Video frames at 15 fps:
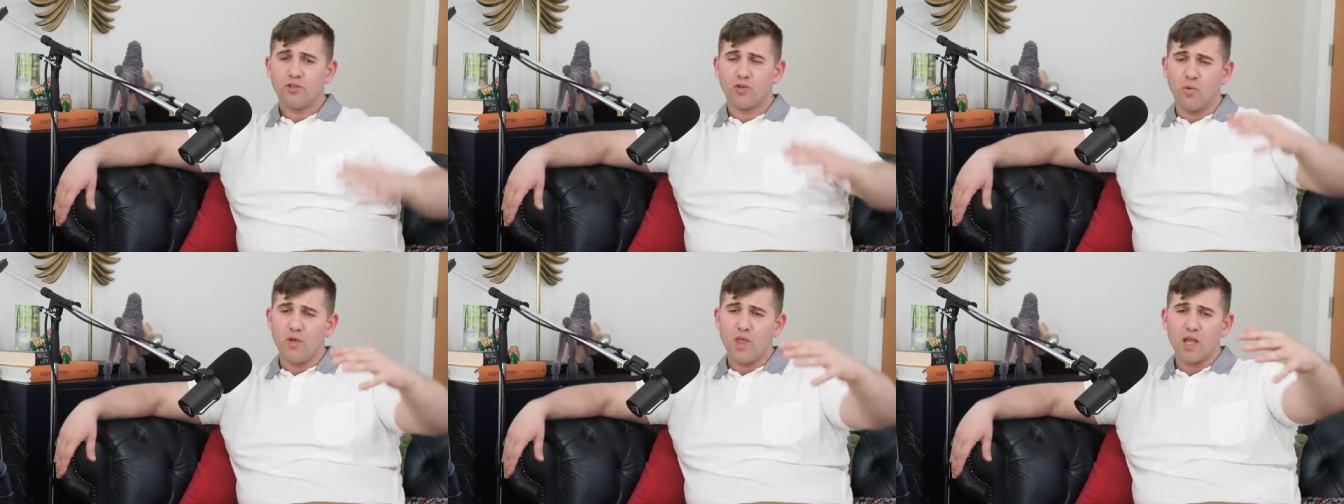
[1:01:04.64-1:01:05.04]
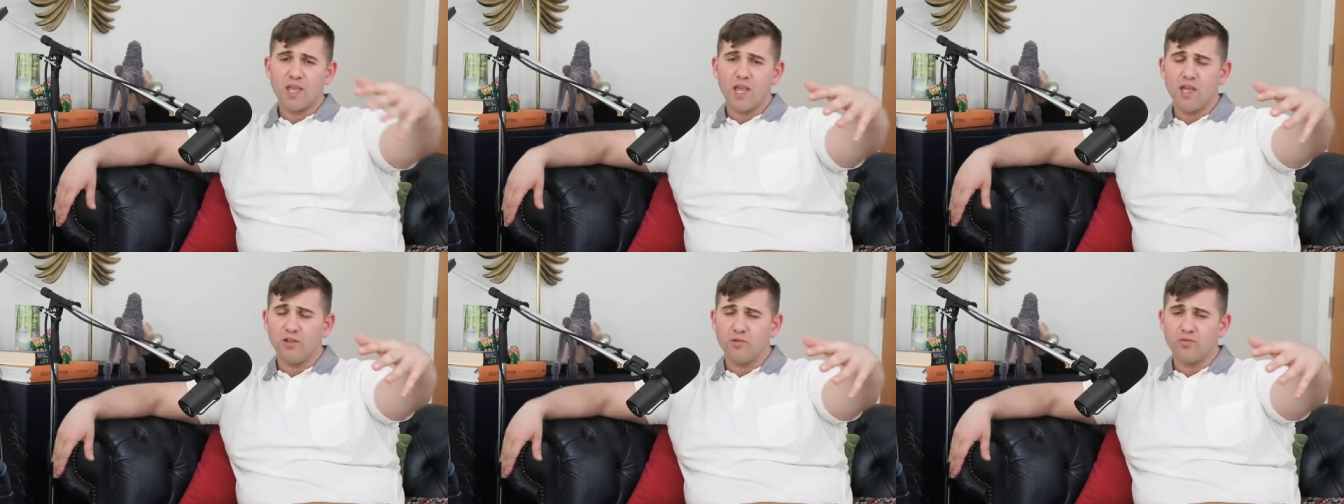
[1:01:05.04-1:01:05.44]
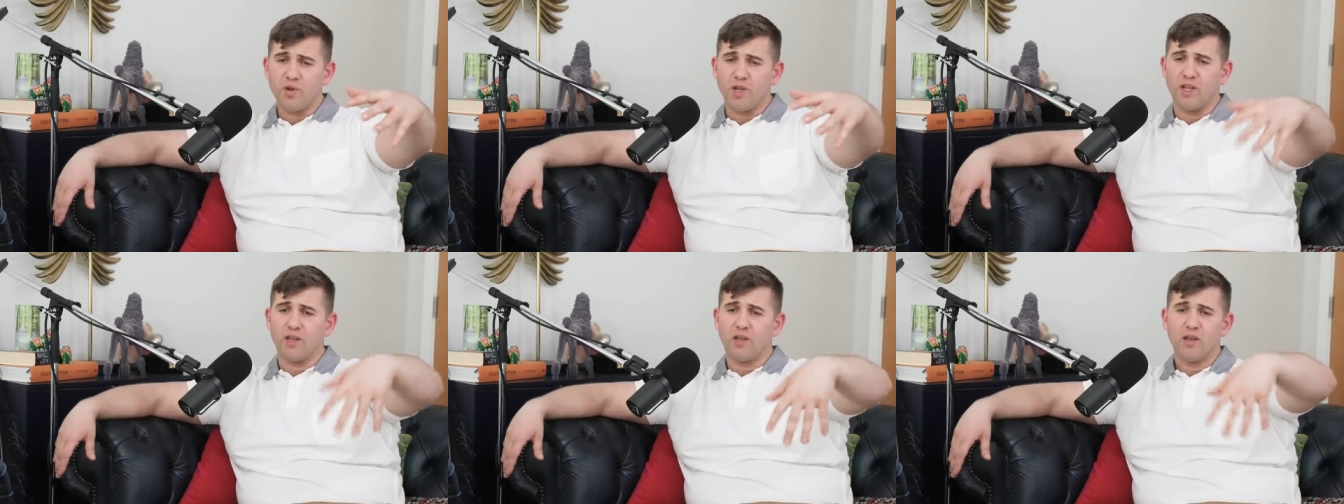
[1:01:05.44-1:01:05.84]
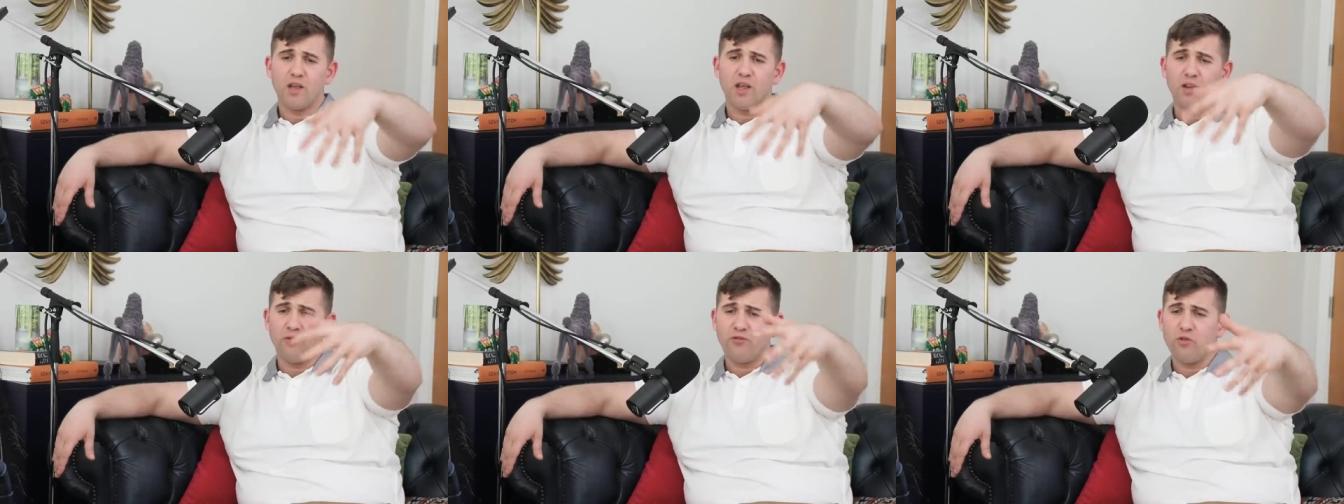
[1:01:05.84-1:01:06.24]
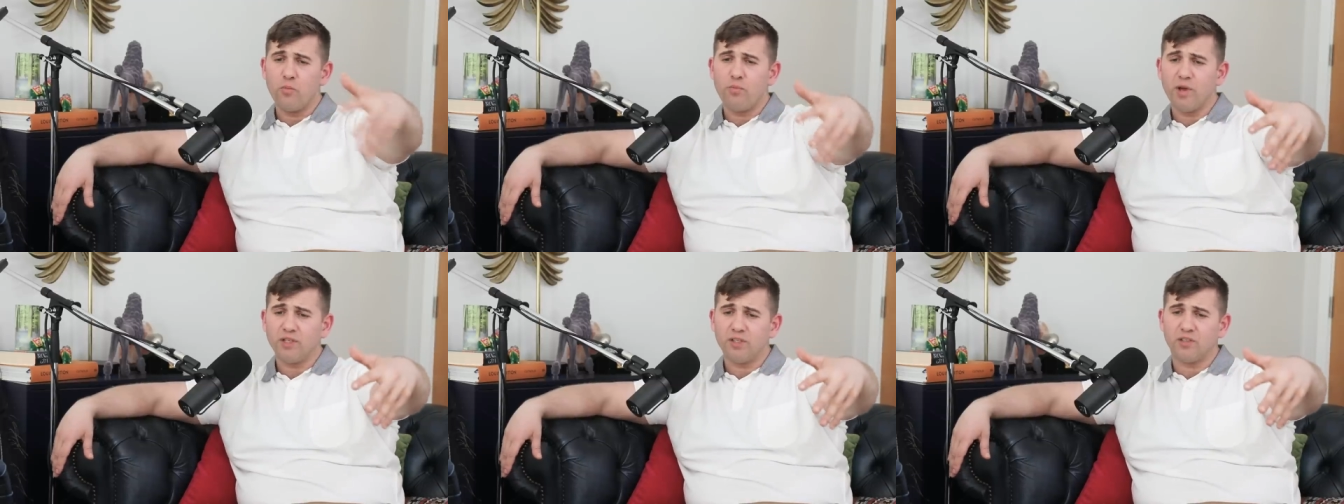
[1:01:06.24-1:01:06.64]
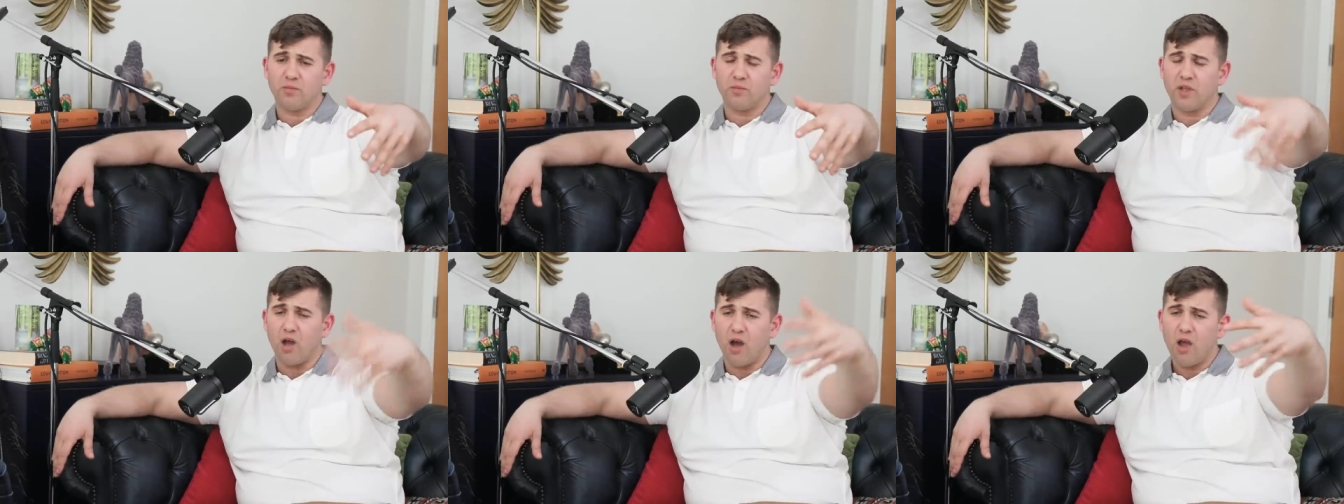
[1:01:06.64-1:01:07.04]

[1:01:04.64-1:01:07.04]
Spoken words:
So when I get in the ring, and if you're better than me,